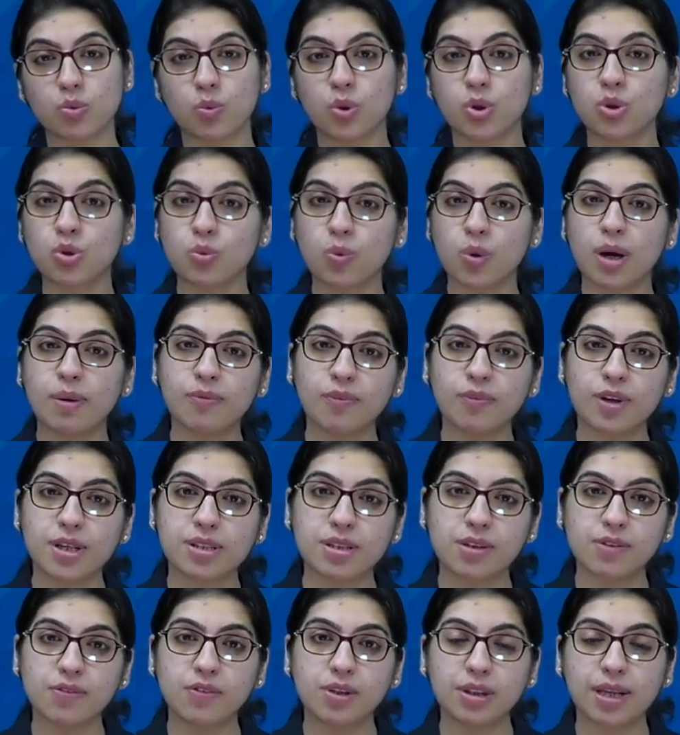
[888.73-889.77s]
which one
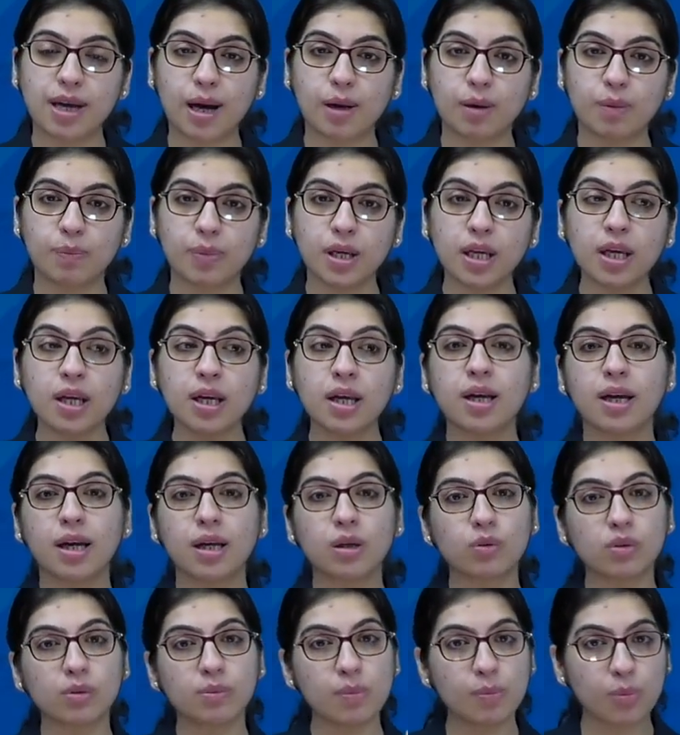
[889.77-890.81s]
vessel will that be?
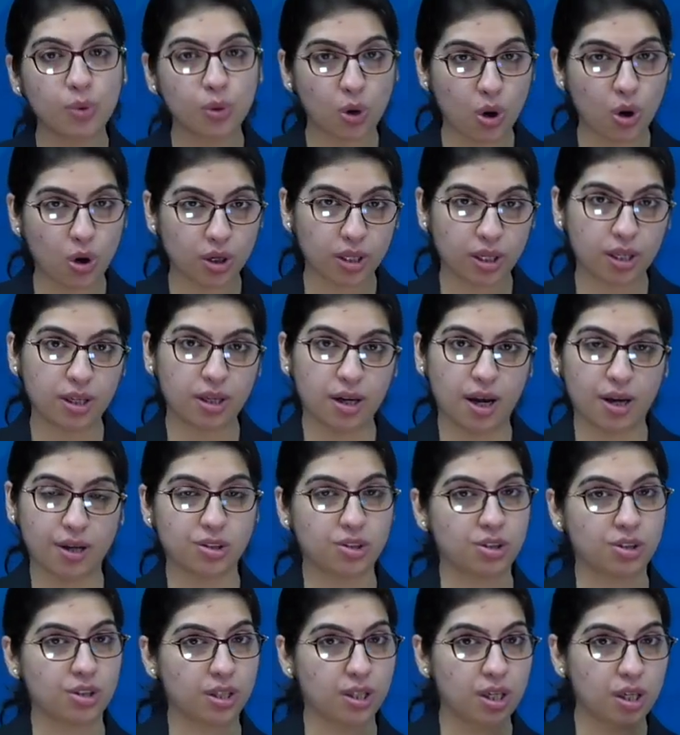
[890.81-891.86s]
It will be bronchial
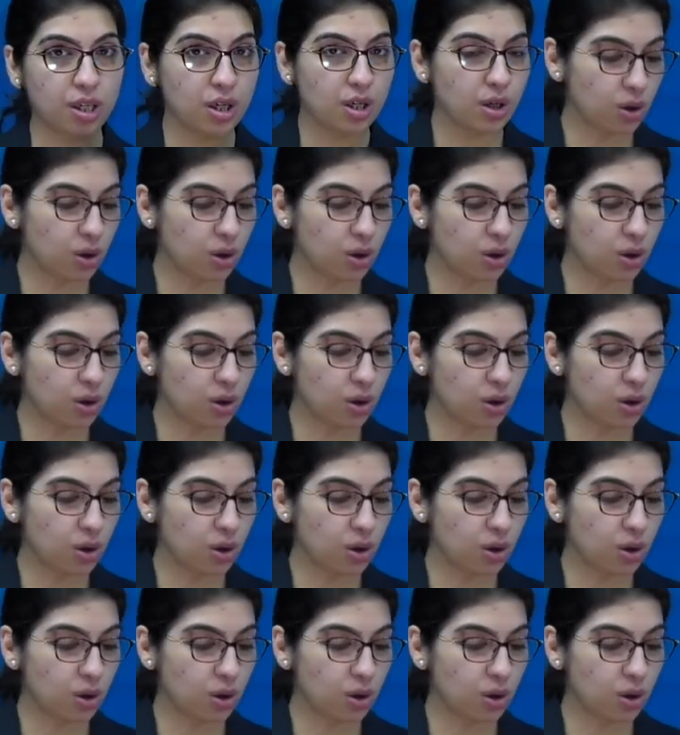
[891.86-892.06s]
artery.